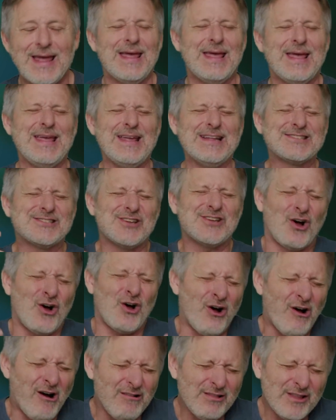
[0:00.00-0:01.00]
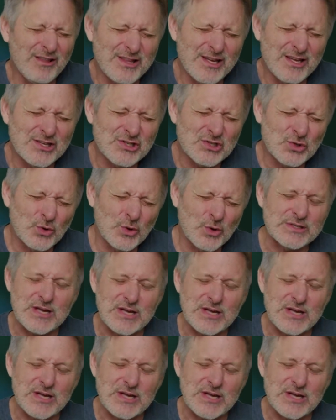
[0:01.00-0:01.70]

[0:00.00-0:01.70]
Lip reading: It's all in these stories.